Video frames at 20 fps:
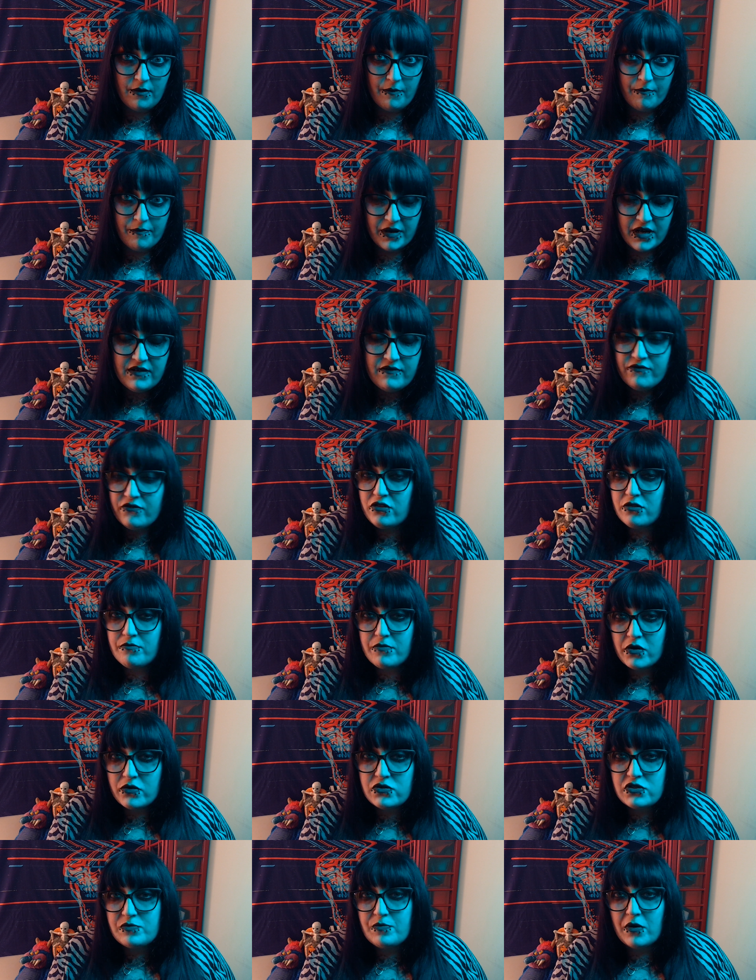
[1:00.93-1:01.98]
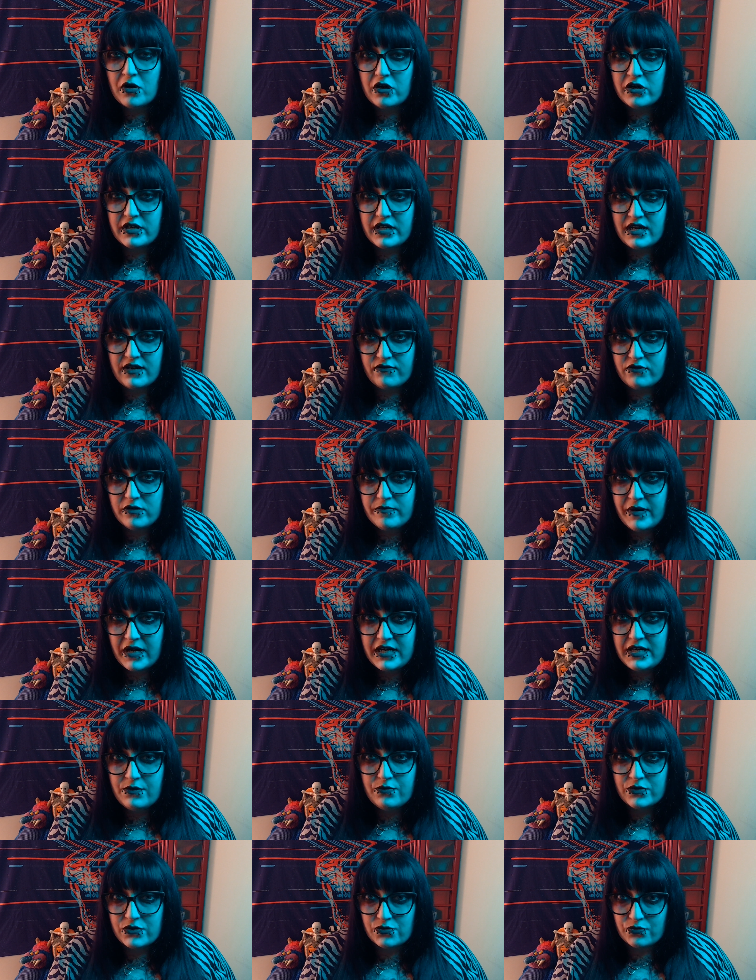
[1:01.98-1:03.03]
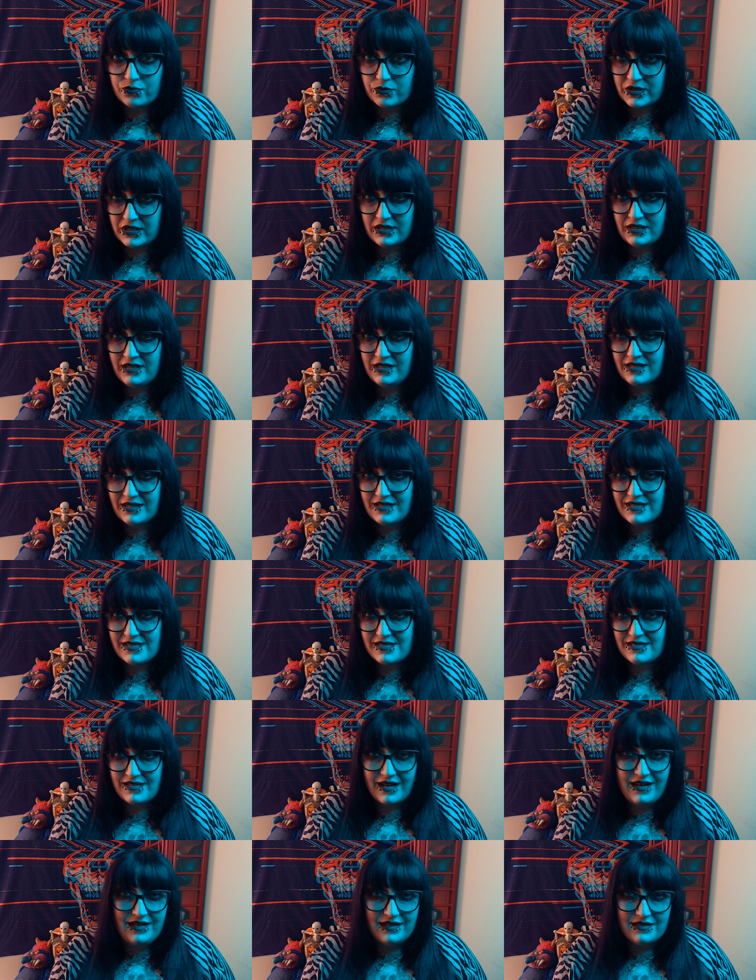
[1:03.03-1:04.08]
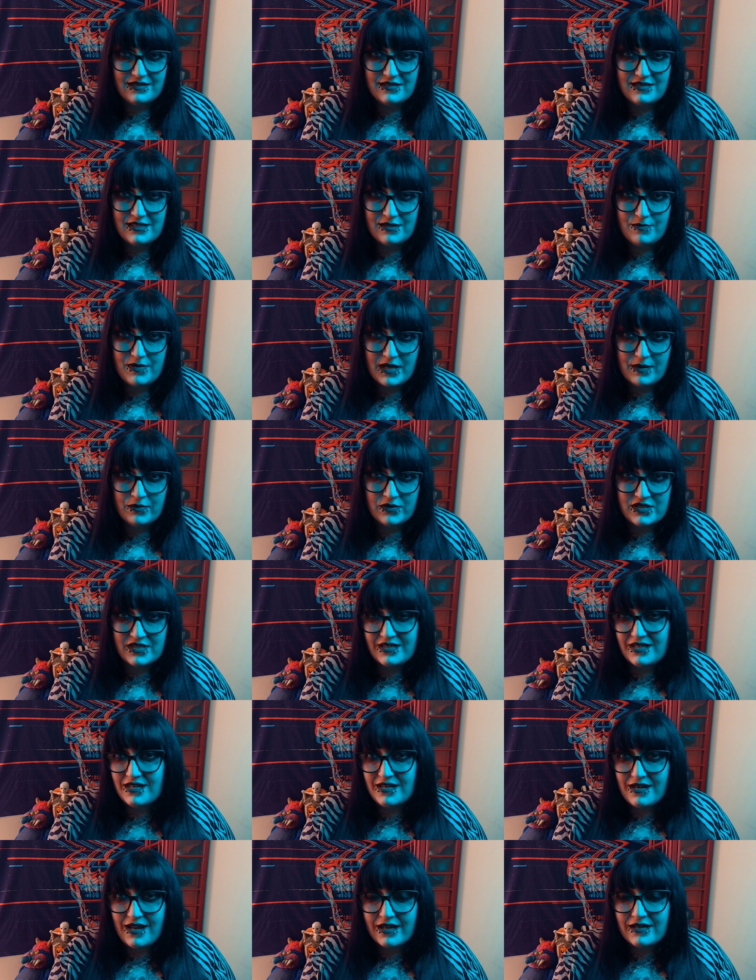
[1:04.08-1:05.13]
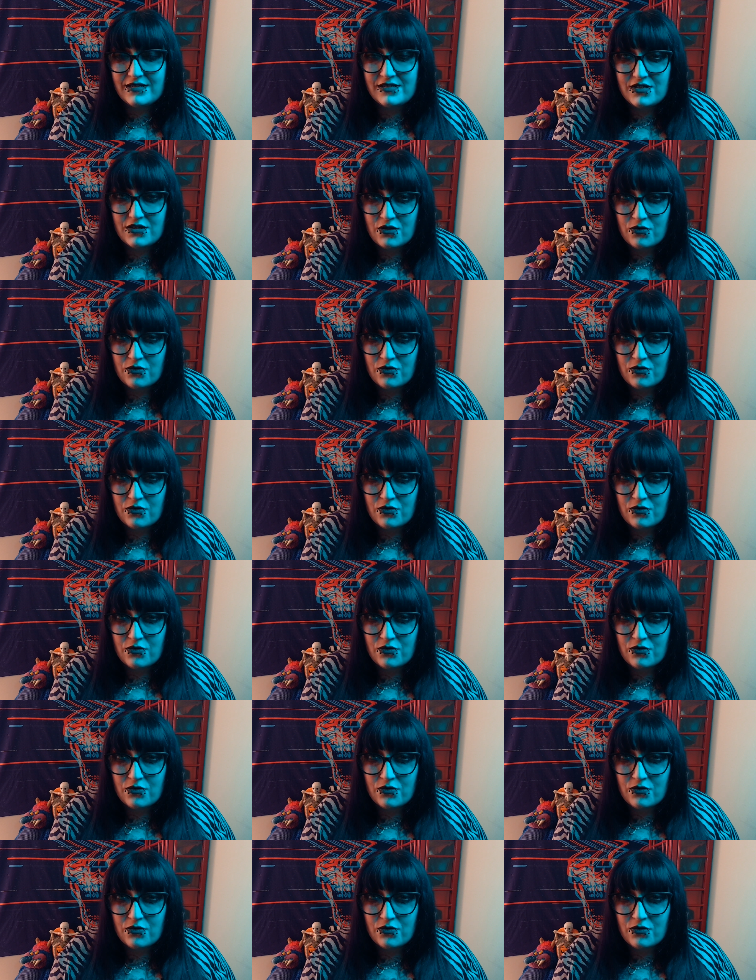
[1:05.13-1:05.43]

But for the most part, everybody was really excited to be able to connect to